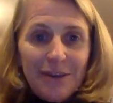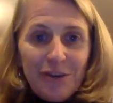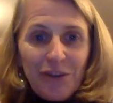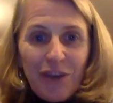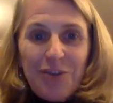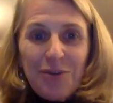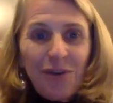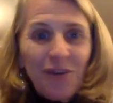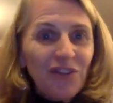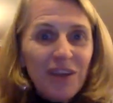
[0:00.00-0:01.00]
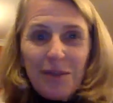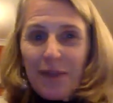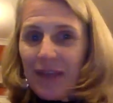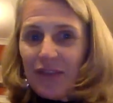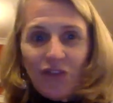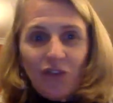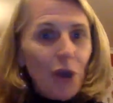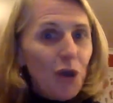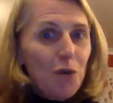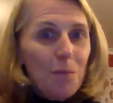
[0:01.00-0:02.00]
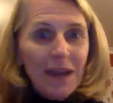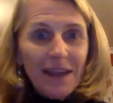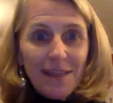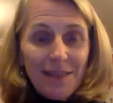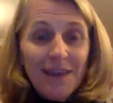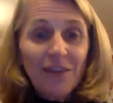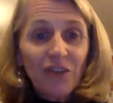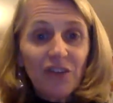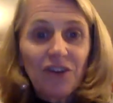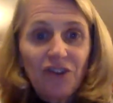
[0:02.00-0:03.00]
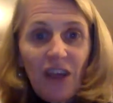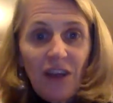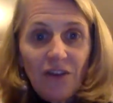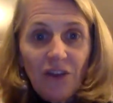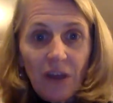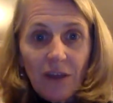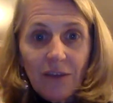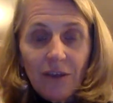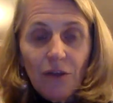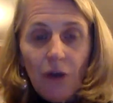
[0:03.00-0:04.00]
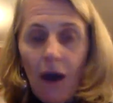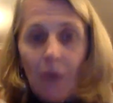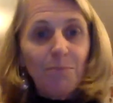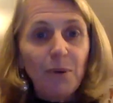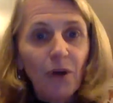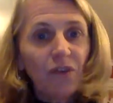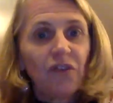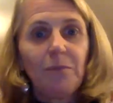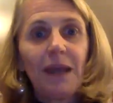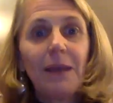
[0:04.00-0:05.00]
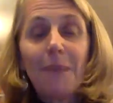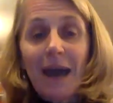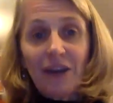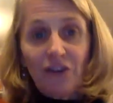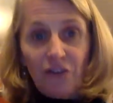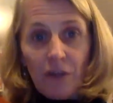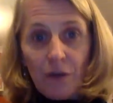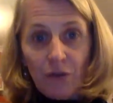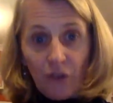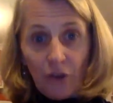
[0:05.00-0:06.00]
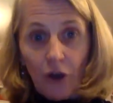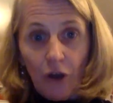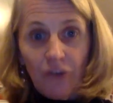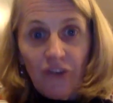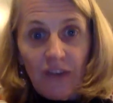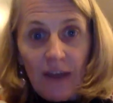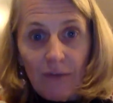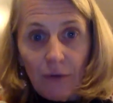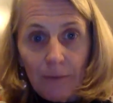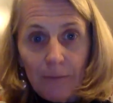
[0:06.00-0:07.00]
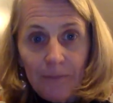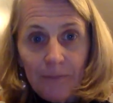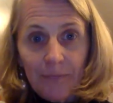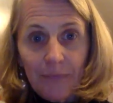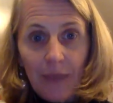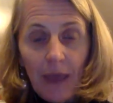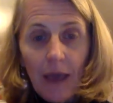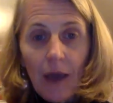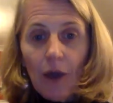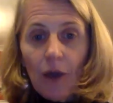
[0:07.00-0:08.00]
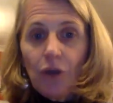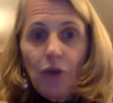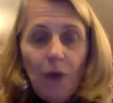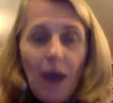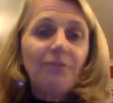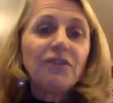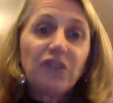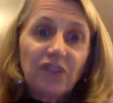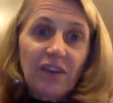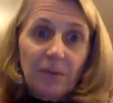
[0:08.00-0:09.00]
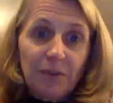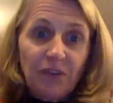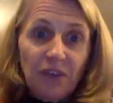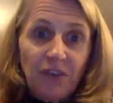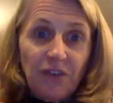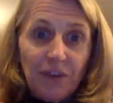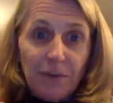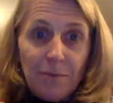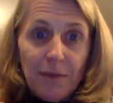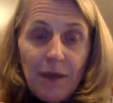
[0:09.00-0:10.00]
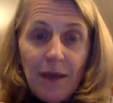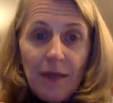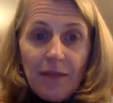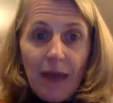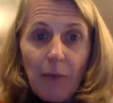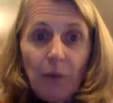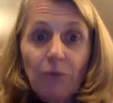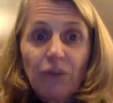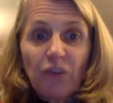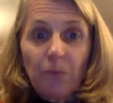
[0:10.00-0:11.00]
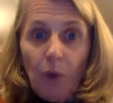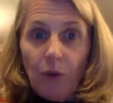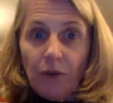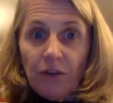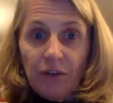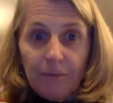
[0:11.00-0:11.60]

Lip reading: So you can see that there's so many things that are changing. You can't possibly manage those on a conscious level. You have to set up a system that will respond,